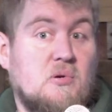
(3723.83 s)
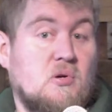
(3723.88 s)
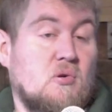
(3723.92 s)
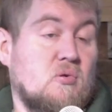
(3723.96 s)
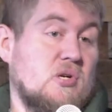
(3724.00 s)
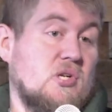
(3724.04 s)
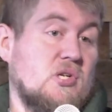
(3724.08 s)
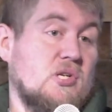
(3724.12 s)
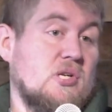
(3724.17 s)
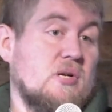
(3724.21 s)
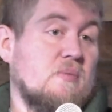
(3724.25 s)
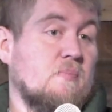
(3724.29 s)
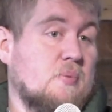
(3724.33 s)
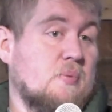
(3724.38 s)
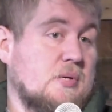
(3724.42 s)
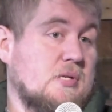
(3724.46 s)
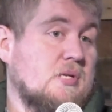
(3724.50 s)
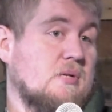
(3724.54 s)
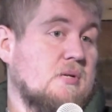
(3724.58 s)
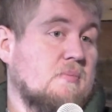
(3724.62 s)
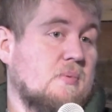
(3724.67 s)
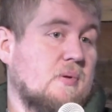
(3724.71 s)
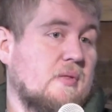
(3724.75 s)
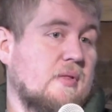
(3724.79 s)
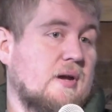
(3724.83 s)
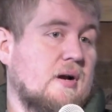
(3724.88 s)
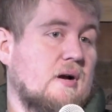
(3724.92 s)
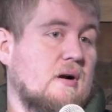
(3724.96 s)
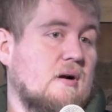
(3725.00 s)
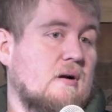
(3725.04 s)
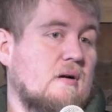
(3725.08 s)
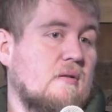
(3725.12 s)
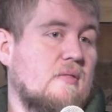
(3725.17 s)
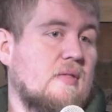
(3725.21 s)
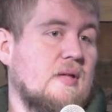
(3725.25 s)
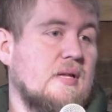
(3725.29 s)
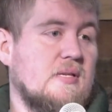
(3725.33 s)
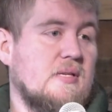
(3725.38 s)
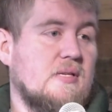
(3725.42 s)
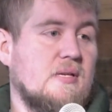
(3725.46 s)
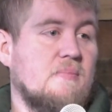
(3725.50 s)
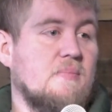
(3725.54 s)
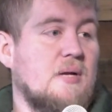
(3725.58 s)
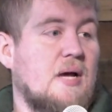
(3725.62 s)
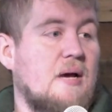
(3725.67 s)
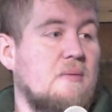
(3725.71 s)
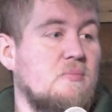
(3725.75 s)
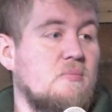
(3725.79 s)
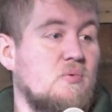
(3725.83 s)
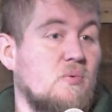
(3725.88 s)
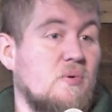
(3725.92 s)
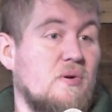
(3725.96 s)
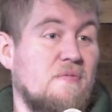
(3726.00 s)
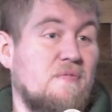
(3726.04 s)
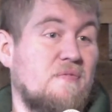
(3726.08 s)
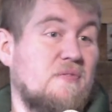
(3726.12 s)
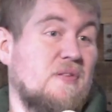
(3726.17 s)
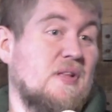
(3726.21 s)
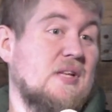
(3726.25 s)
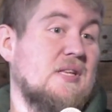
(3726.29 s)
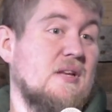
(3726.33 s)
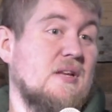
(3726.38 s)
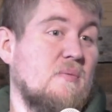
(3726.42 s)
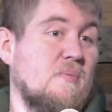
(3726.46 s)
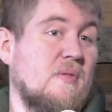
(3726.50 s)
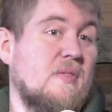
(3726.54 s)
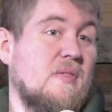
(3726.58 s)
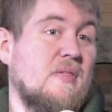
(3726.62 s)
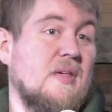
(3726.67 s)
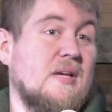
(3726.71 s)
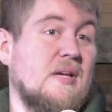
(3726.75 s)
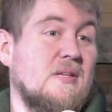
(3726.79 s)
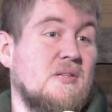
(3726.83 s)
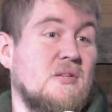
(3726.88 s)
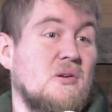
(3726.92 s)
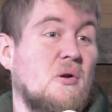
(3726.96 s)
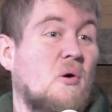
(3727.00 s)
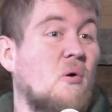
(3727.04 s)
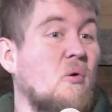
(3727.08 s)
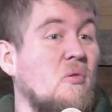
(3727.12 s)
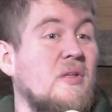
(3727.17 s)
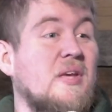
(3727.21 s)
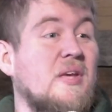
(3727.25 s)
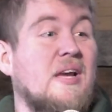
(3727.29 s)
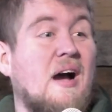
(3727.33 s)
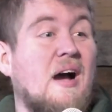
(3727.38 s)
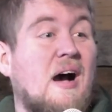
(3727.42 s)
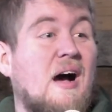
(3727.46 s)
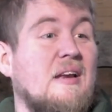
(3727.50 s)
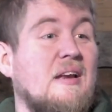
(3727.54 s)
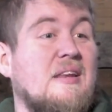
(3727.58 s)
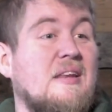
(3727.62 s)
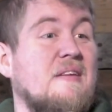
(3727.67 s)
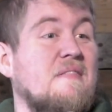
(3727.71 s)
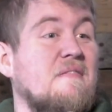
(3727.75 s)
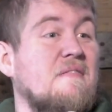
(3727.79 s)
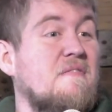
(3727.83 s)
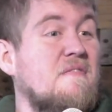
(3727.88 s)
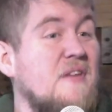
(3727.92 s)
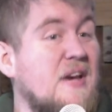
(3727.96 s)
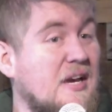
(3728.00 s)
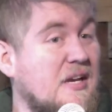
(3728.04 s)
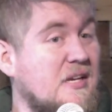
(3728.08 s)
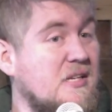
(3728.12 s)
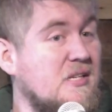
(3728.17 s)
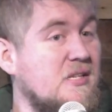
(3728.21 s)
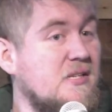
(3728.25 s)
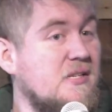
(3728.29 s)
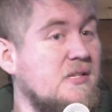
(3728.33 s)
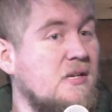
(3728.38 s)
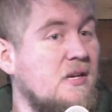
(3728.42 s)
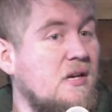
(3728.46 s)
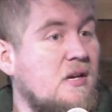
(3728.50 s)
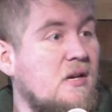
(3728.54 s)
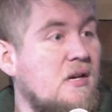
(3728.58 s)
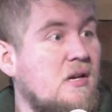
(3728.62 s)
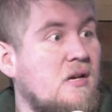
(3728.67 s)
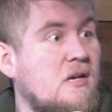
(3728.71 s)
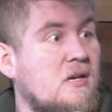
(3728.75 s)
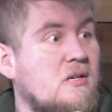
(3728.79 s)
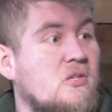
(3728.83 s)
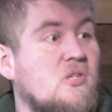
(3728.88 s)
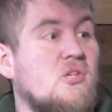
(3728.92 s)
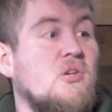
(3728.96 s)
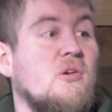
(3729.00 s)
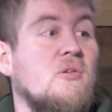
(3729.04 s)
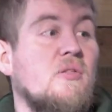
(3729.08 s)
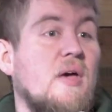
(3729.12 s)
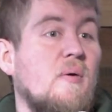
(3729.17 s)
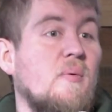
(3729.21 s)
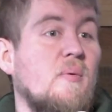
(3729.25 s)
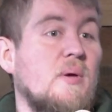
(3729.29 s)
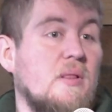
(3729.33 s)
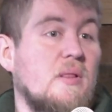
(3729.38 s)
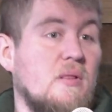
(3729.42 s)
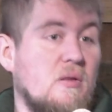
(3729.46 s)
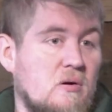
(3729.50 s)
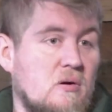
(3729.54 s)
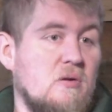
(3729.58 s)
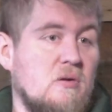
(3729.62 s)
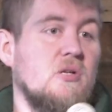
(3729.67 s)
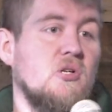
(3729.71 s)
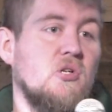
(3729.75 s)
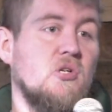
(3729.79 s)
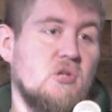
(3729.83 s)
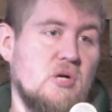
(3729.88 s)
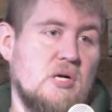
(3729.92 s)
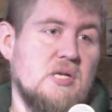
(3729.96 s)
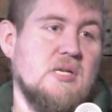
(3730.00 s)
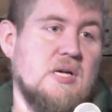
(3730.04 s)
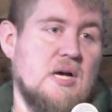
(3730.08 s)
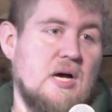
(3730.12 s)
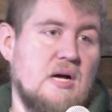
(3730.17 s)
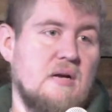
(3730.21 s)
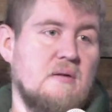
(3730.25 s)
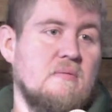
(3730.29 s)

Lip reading: Christian principle there that sometimes we're afflicted with things that only God can fix so that we learn to trust God.